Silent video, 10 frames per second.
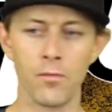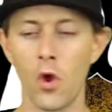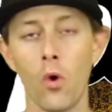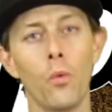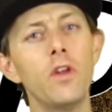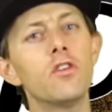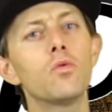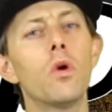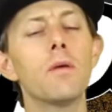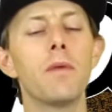We just want to
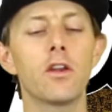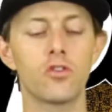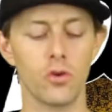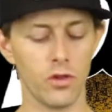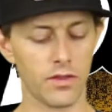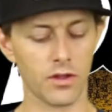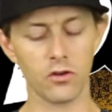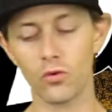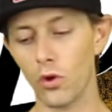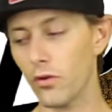make sure that the
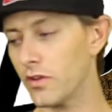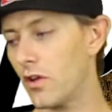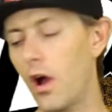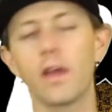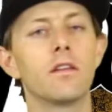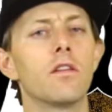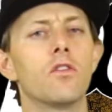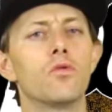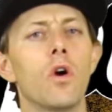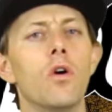controller is talking to the
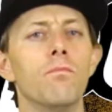drone.